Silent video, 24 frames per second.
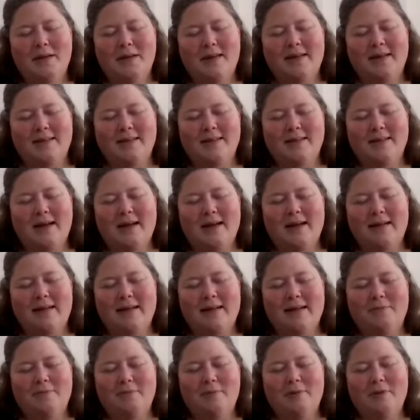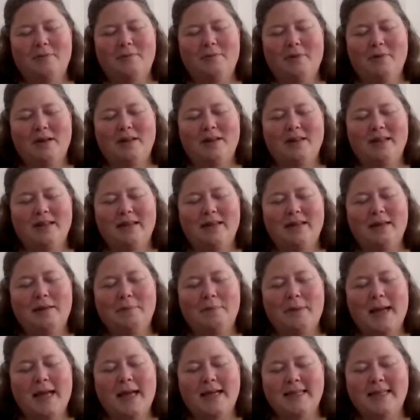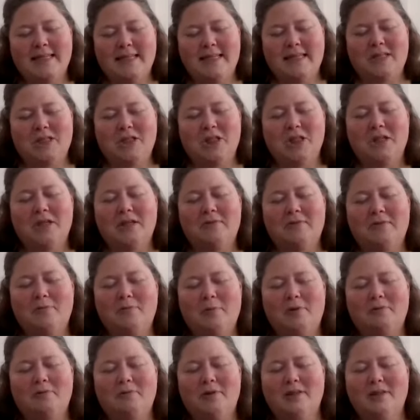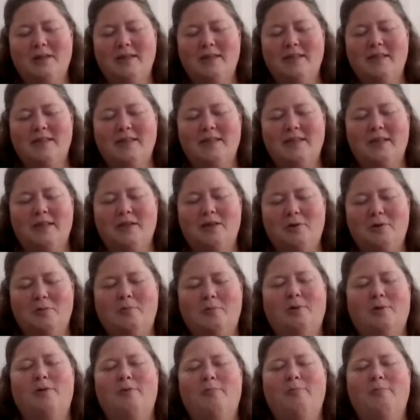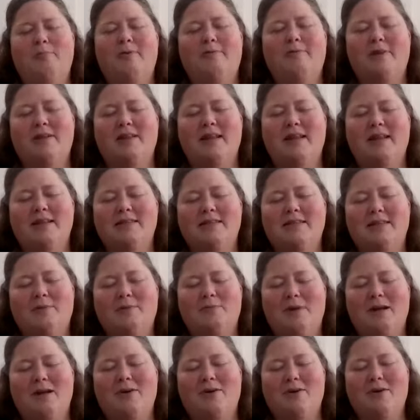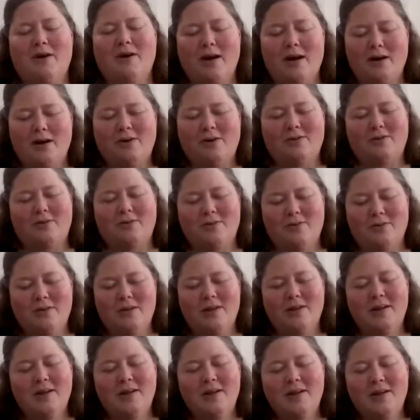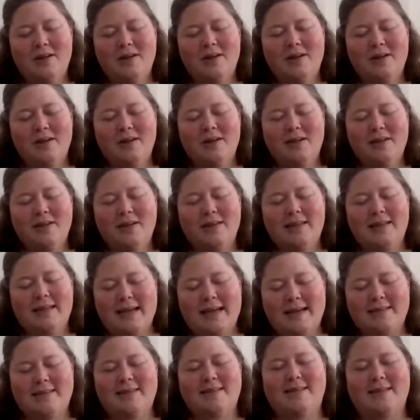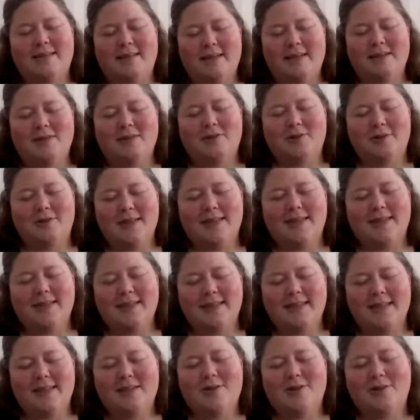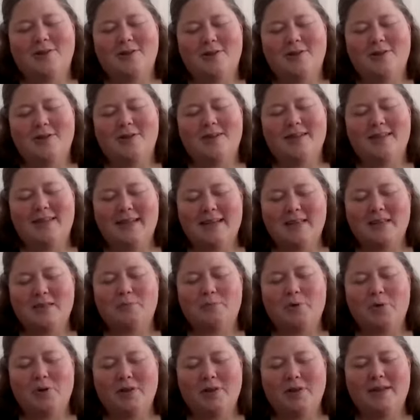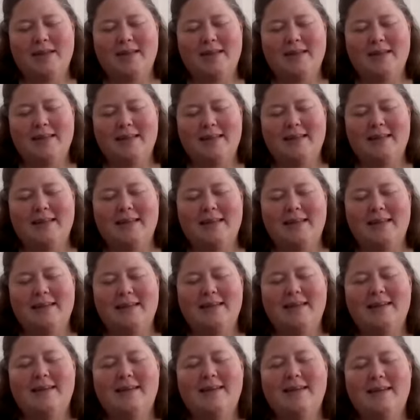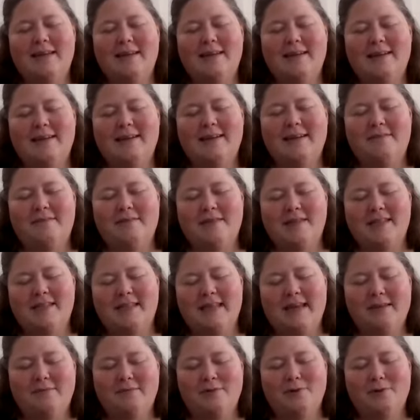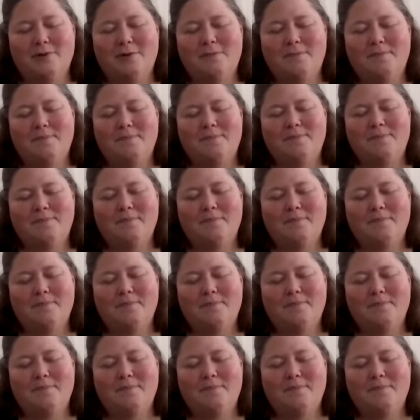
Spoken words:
Because God, if we really pay attention, if we really study your word, we realize that we are all the tax collectors and the sinners, desperately in need of the Savior.